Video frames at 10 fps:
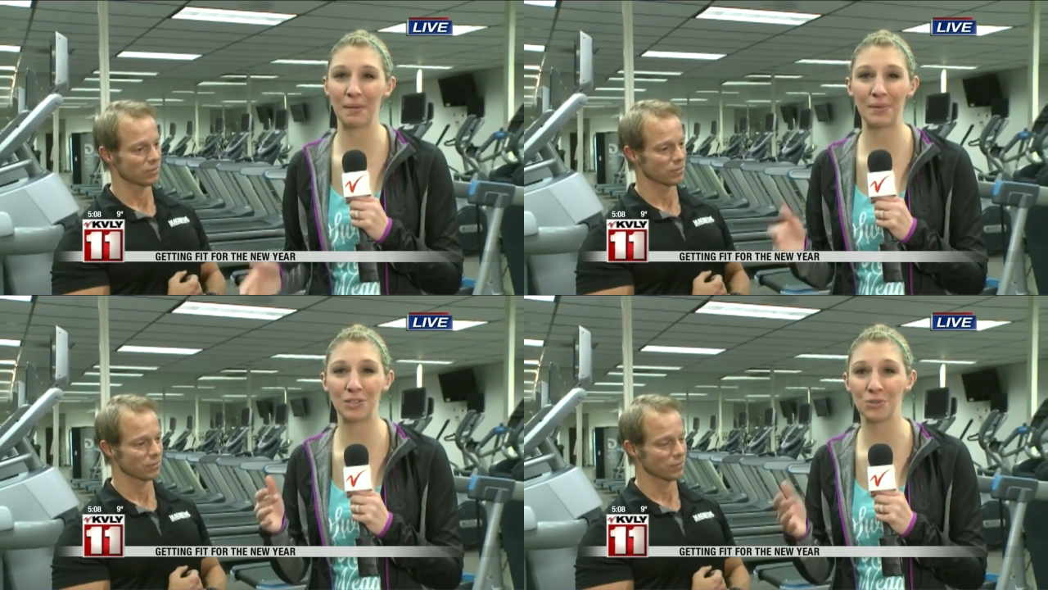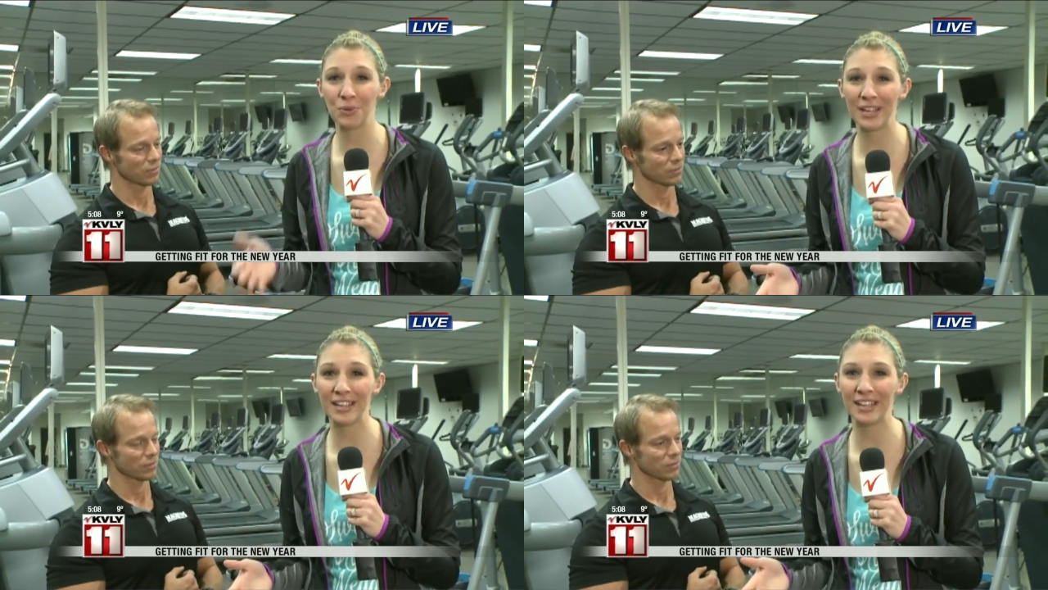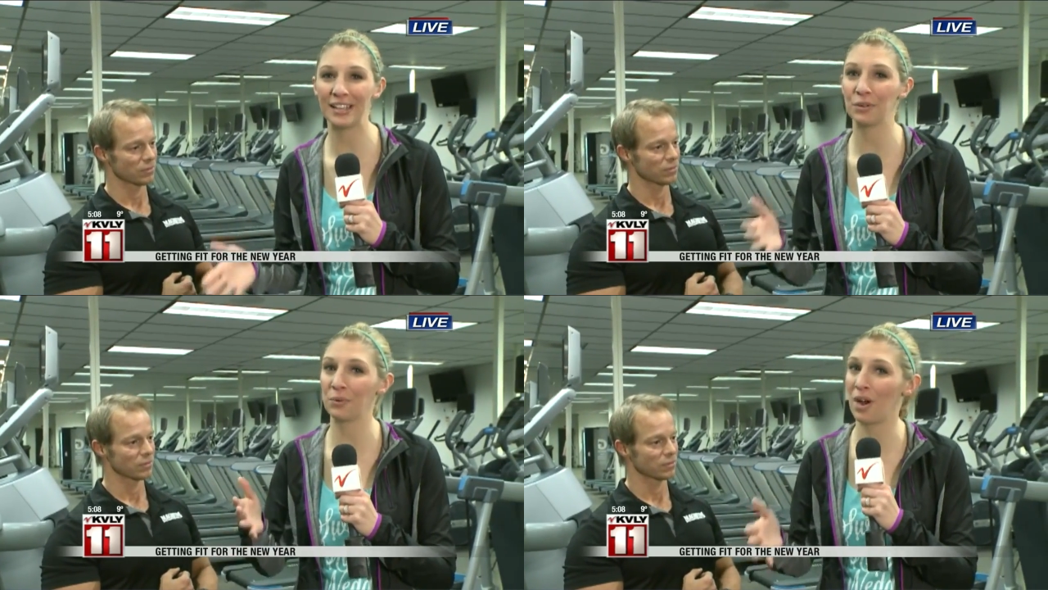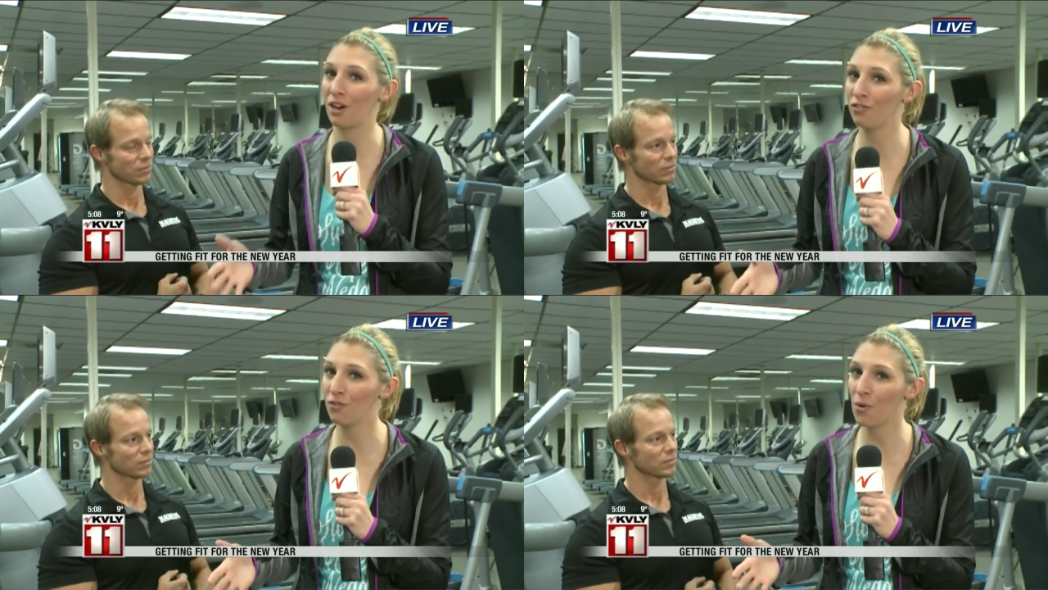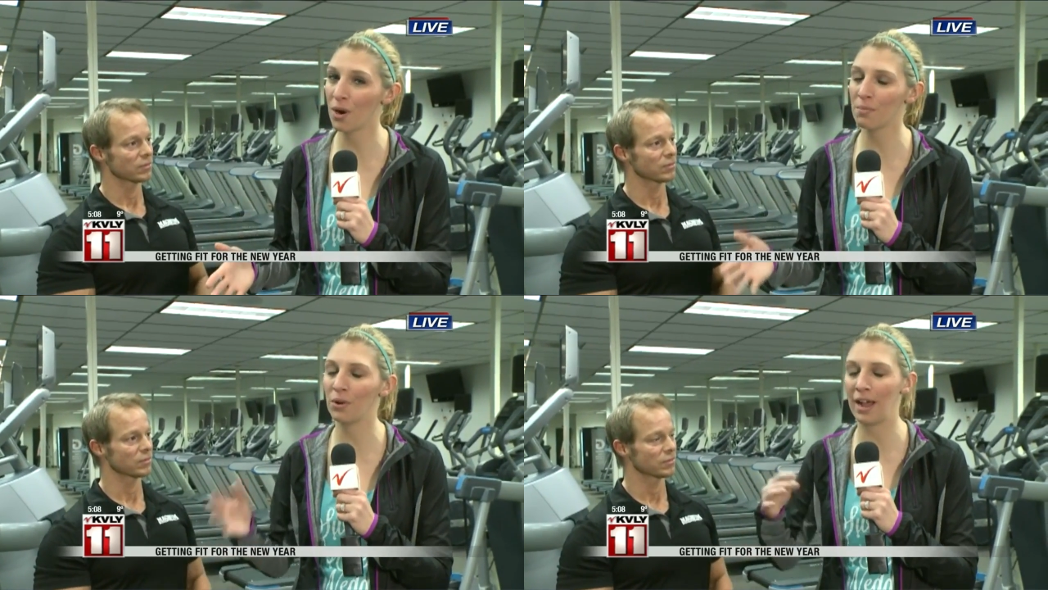Speaker 1: might be doing in the wrong
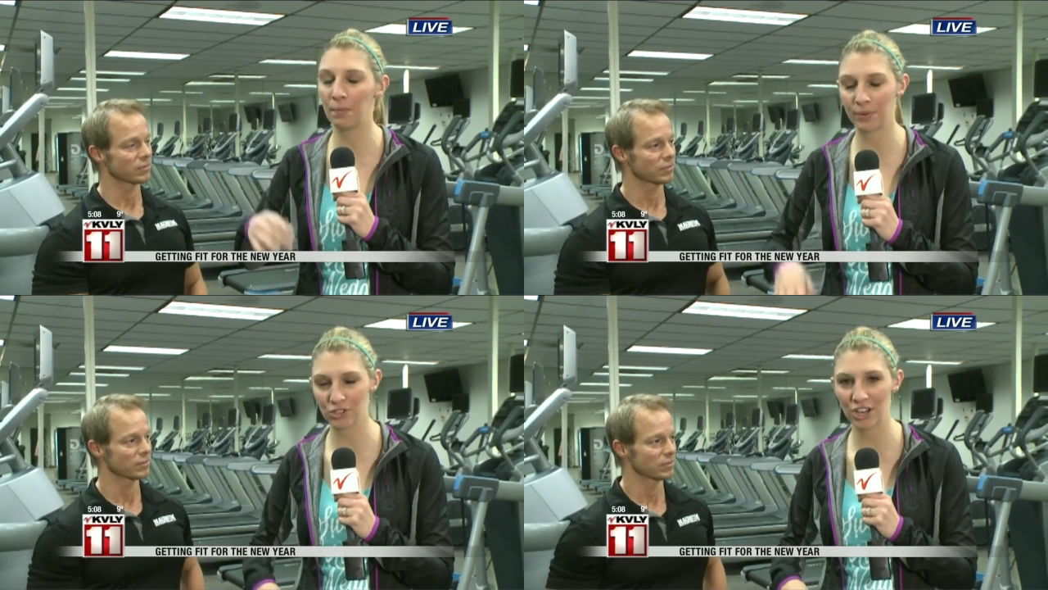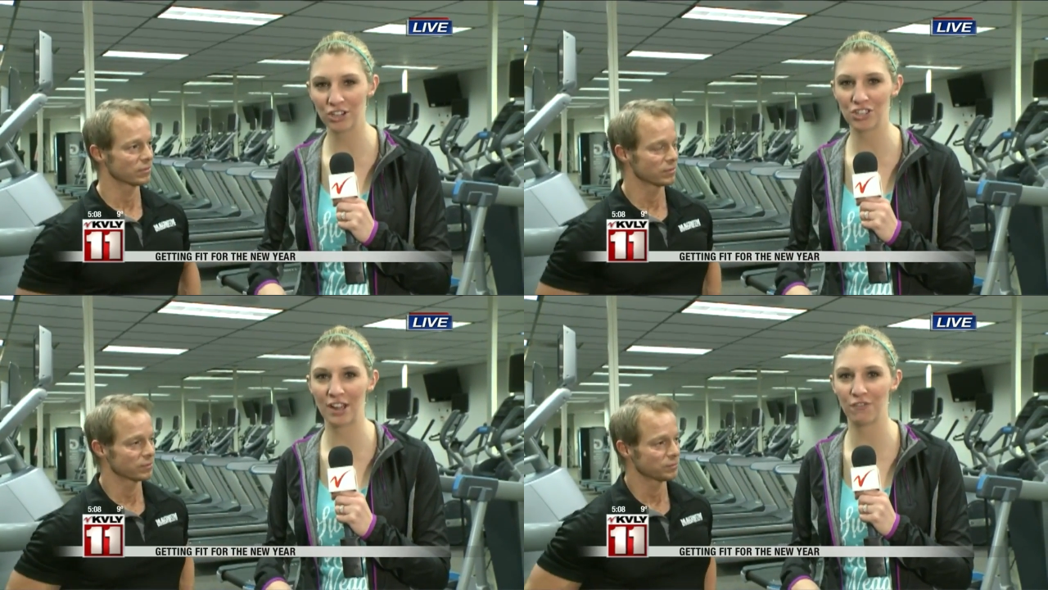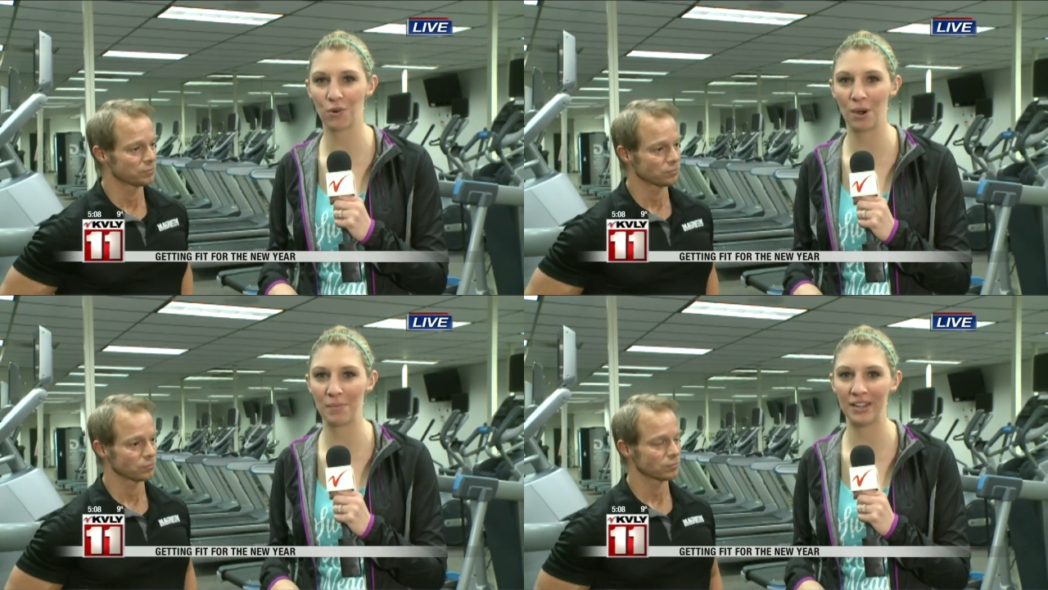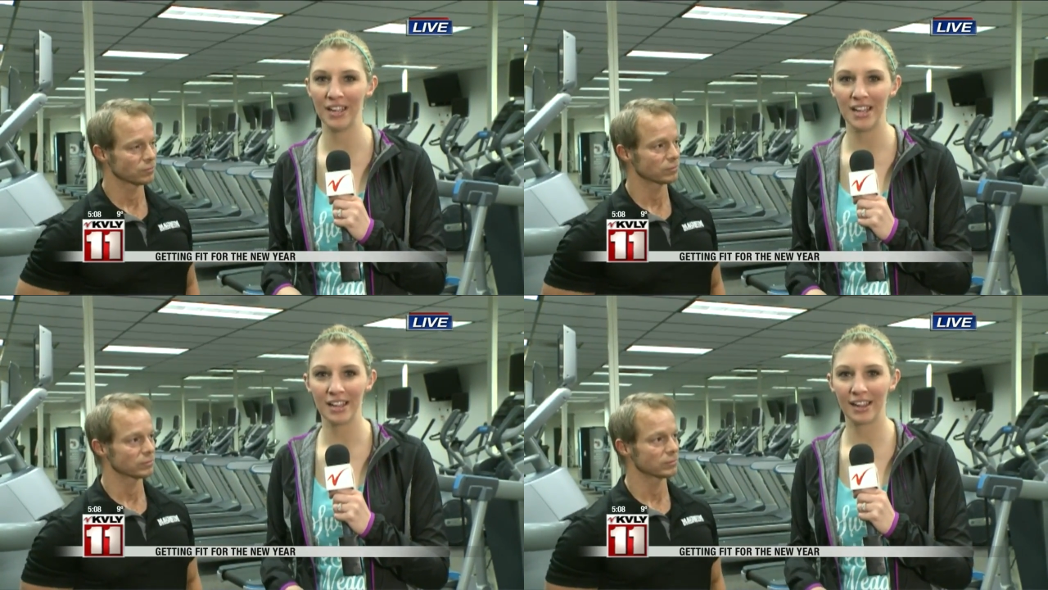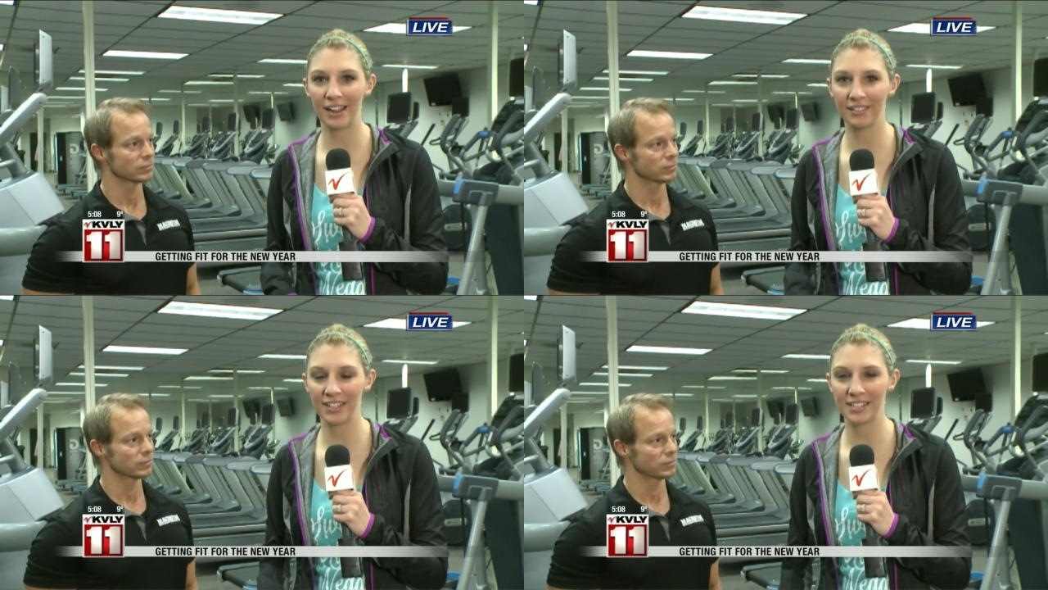form. We'll help you change that form. And
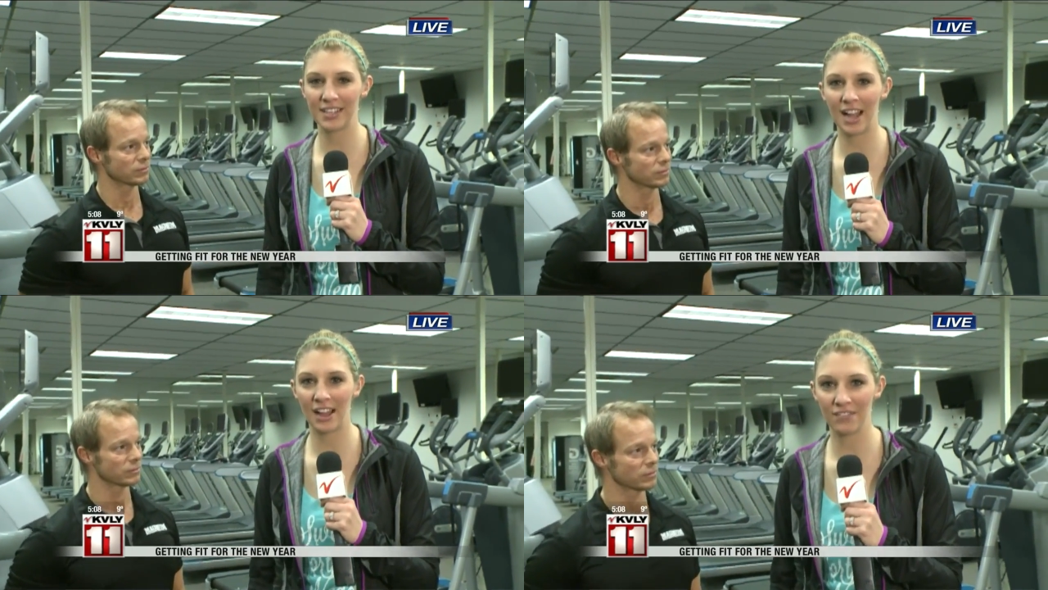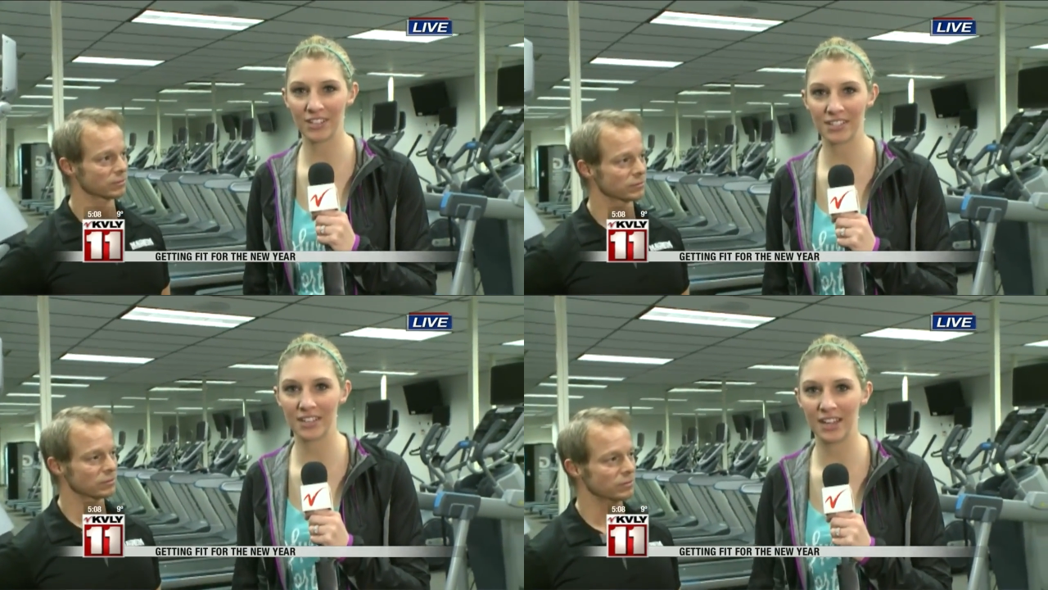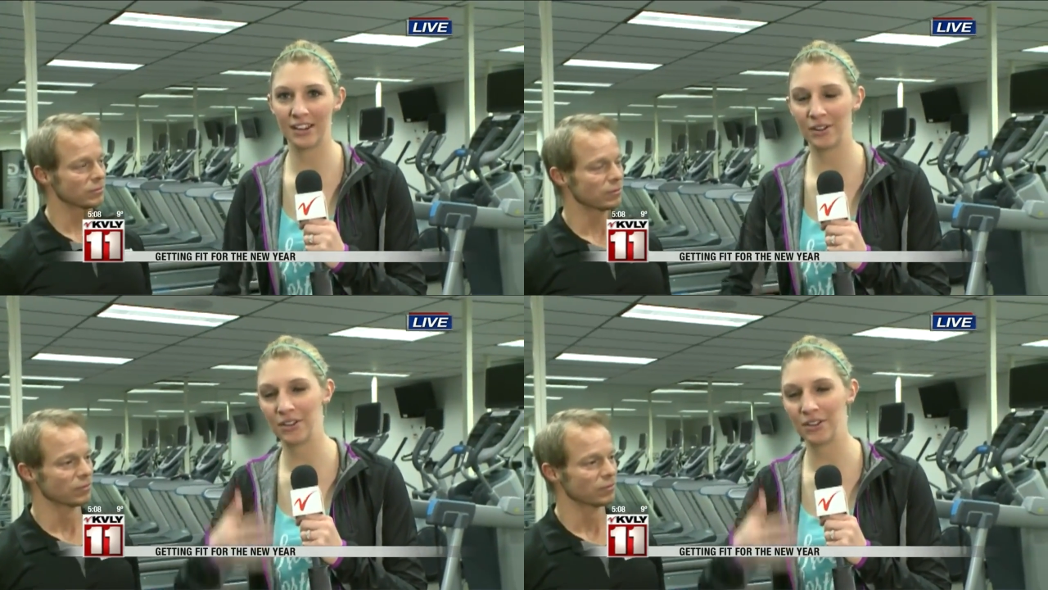Kyle and Lisa, obviously, I know